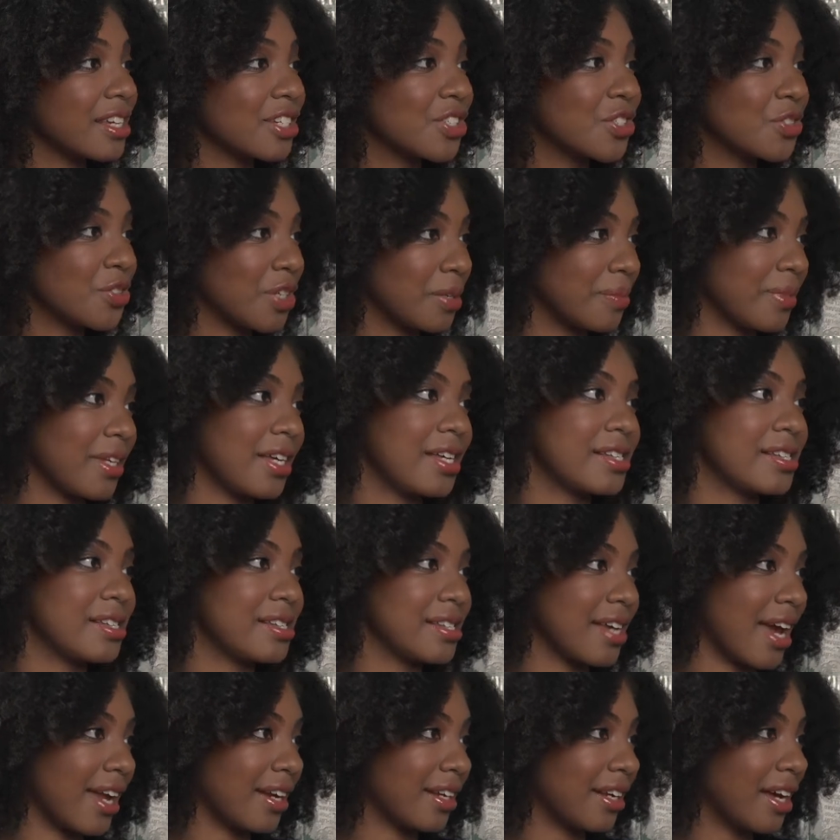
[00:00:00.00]
extremely easy
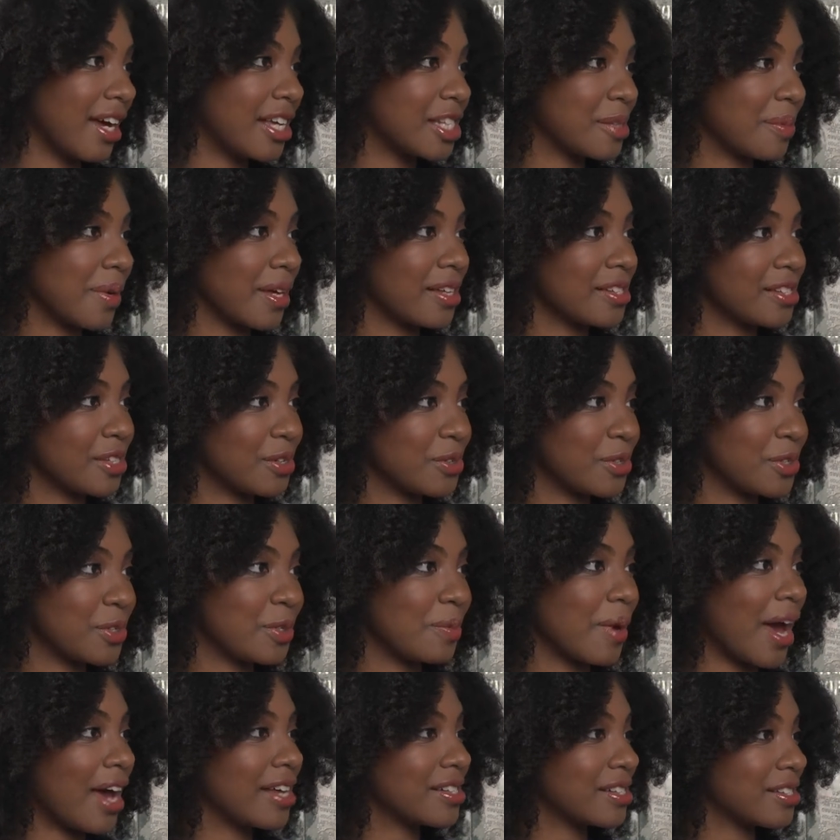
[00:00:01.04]
to analyze because
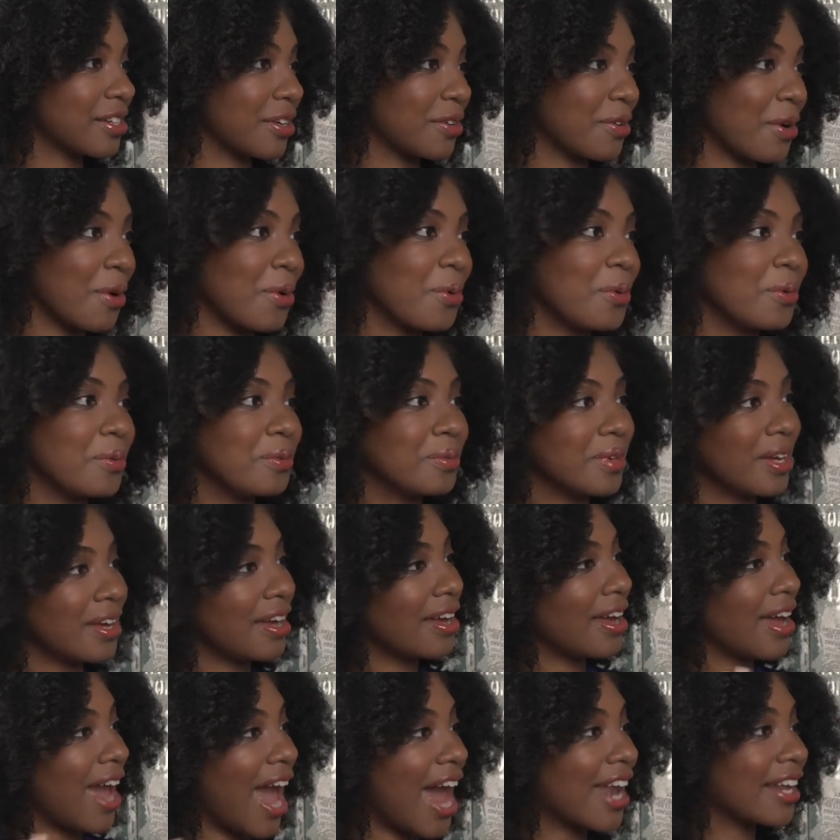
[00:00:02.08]
YouTube has their own
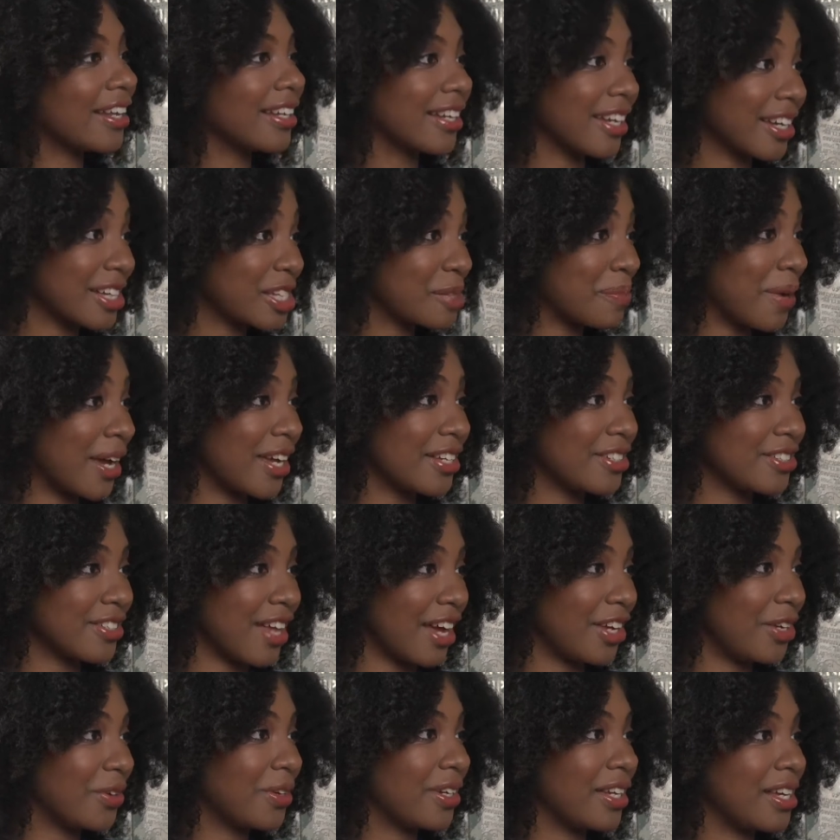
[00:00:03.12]
analytics page
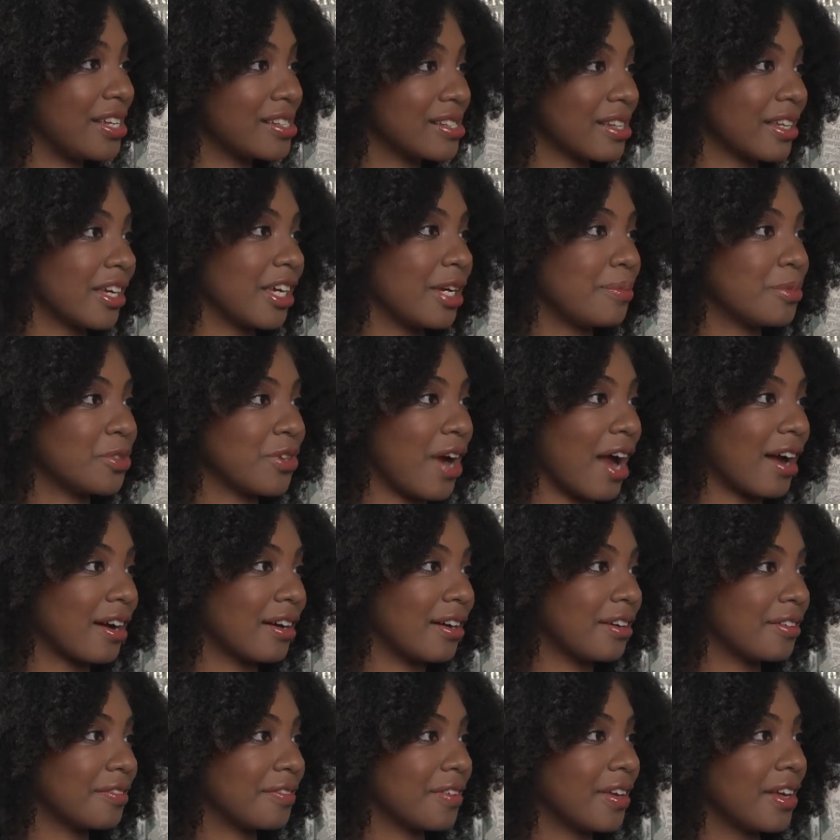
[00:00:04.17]
that you can easily keep track
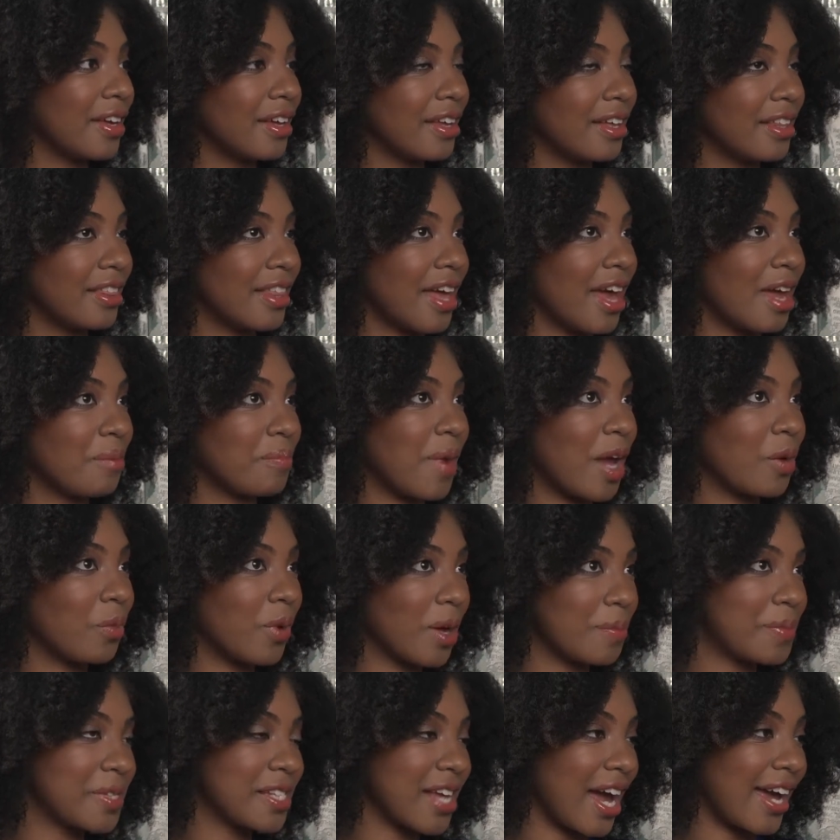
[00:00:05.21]
of. Then my
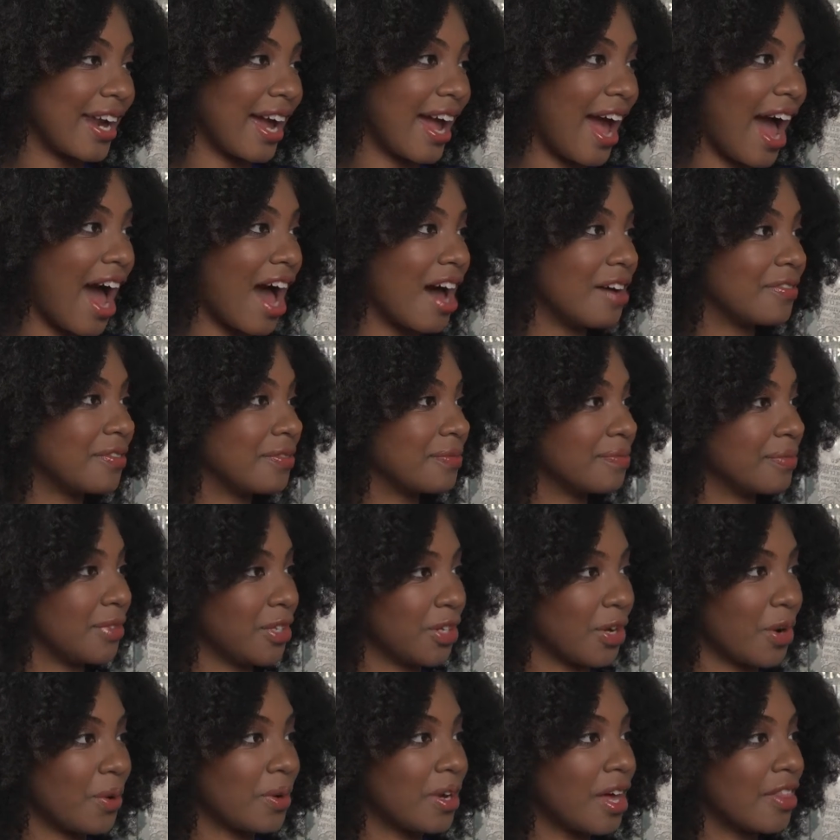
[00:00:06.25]
website, I have
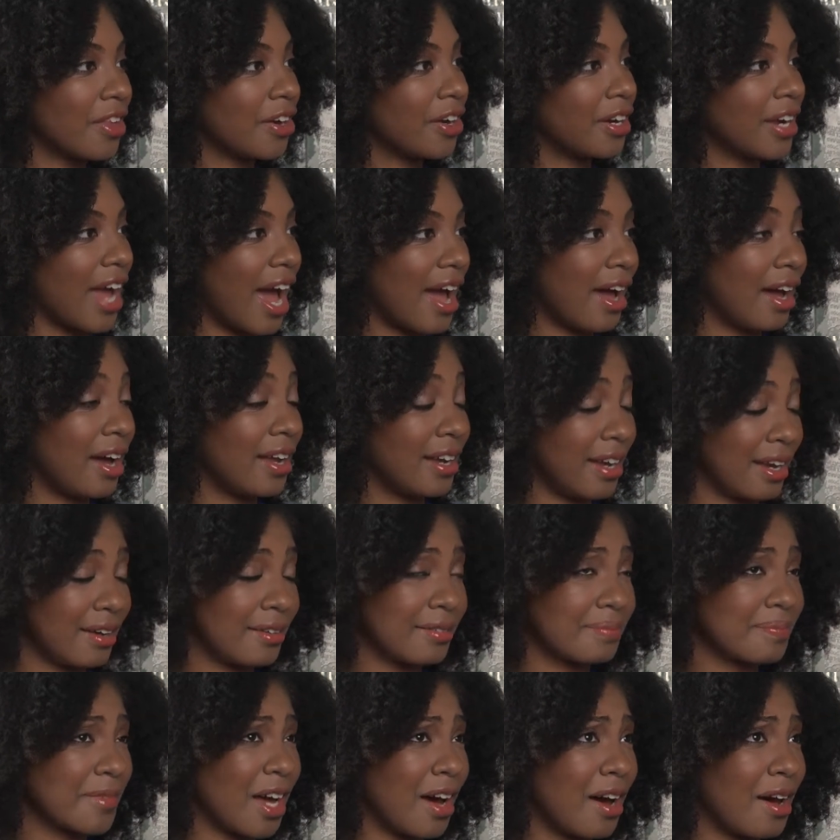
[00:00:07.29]
another
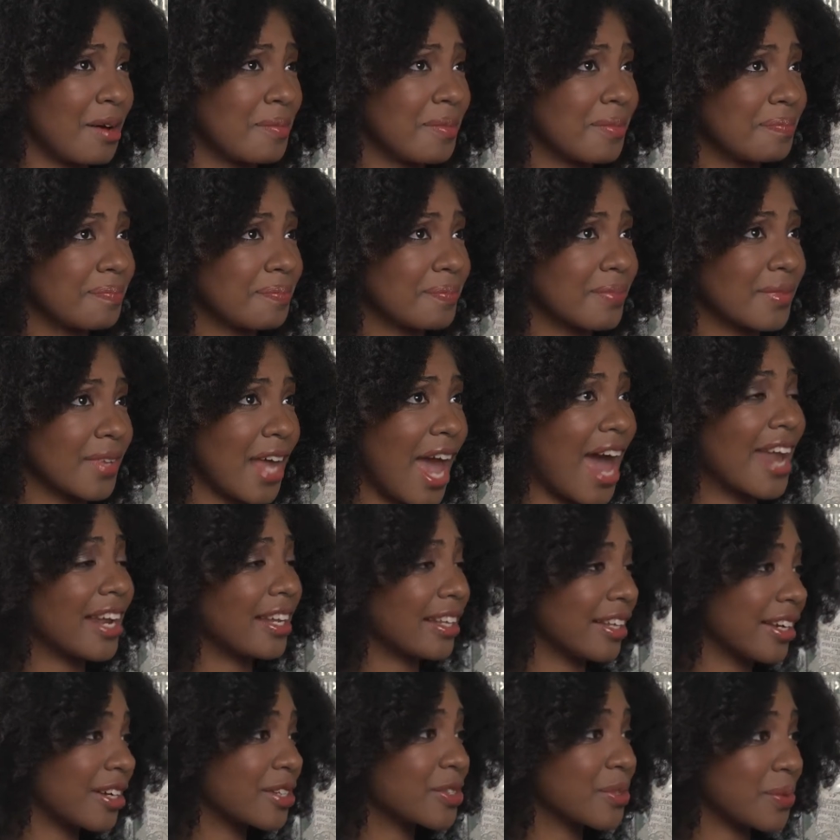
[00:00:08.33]

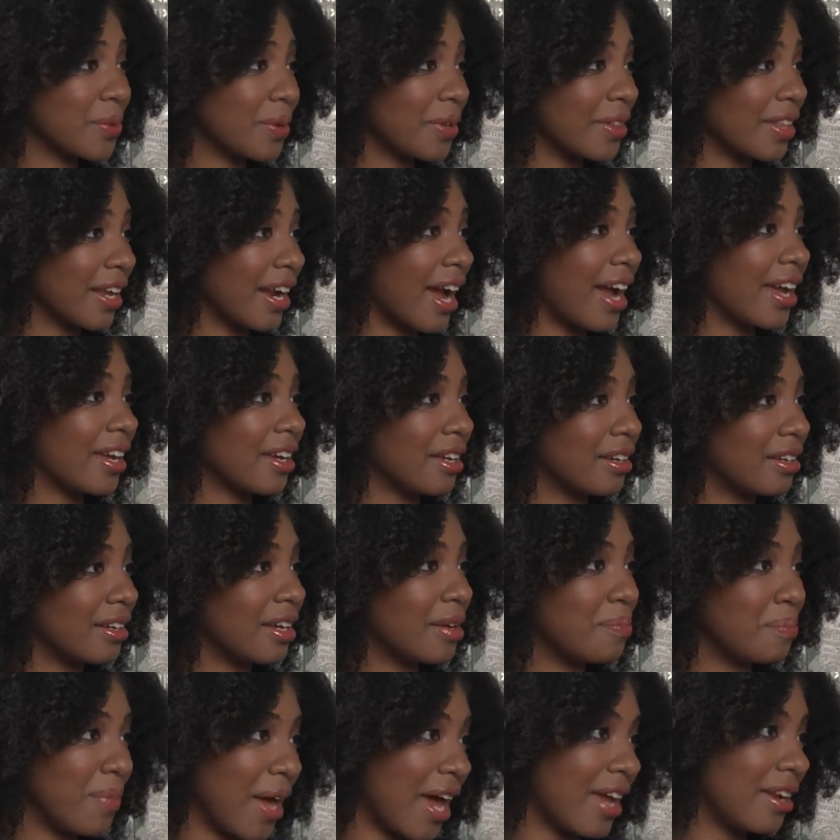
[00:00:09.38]
analytic tool that I can
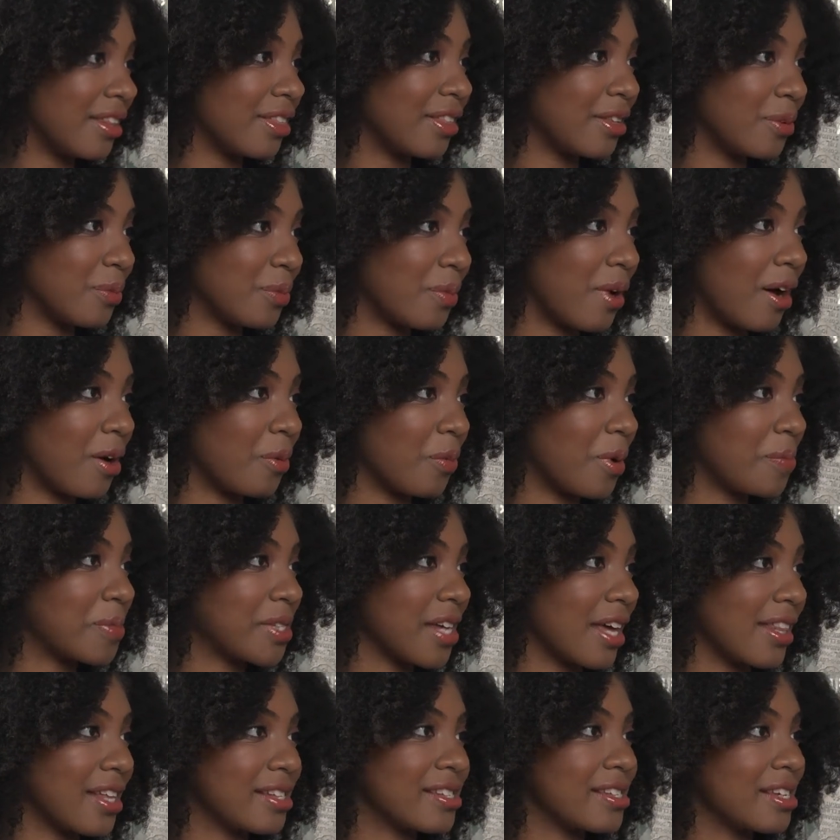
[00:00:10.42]
embed in the
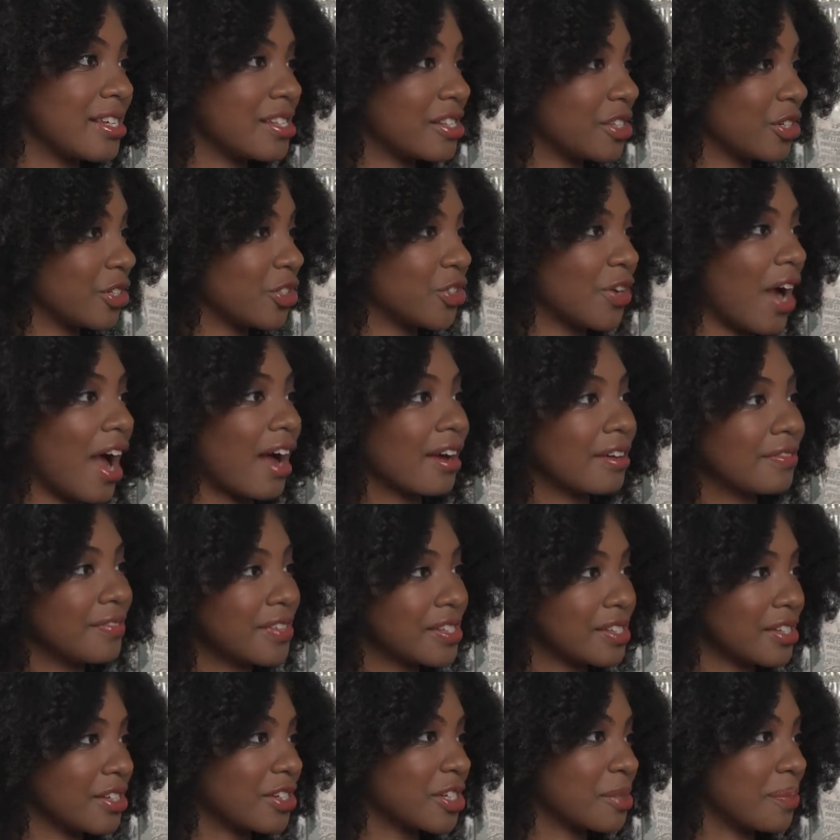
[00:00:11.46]
website that's easy to track,
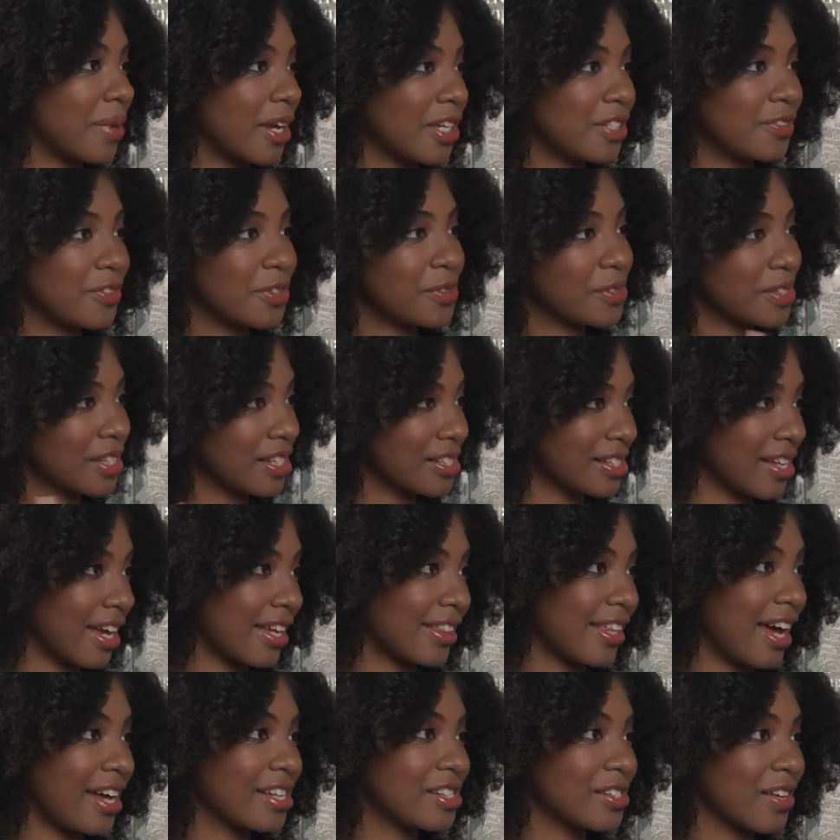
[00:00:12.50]
visitors, page views, things
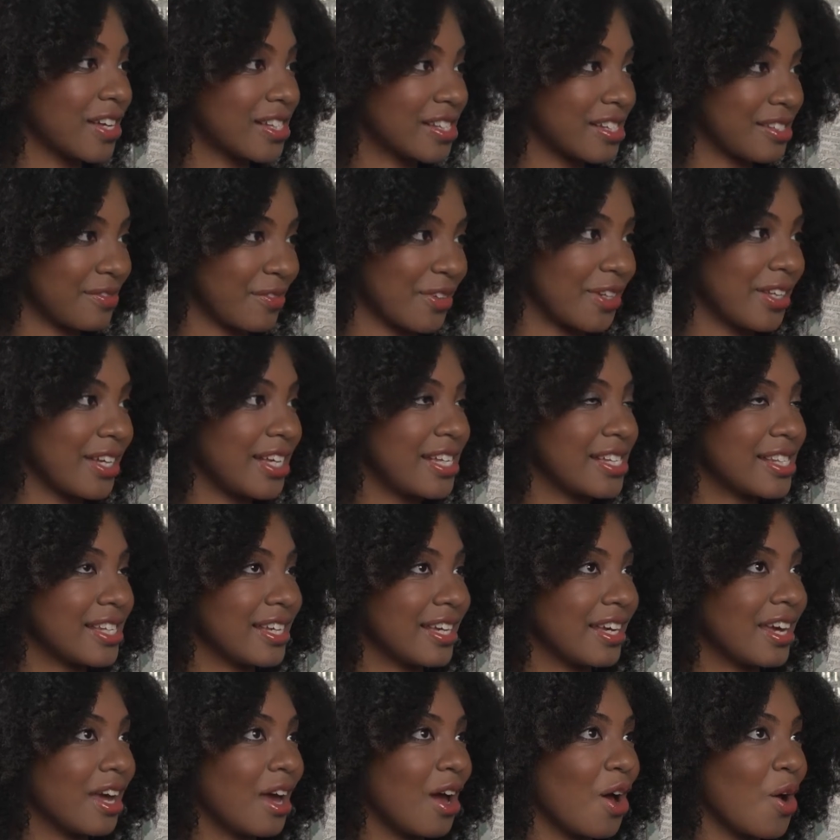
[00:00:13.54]
like that. So that's really
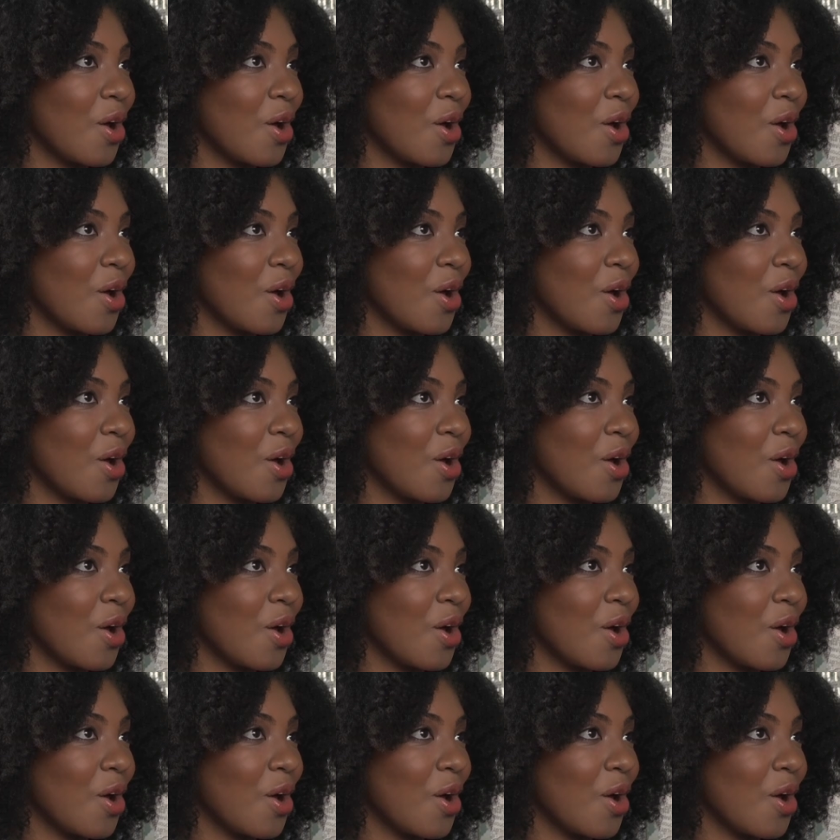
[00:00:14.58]
easy.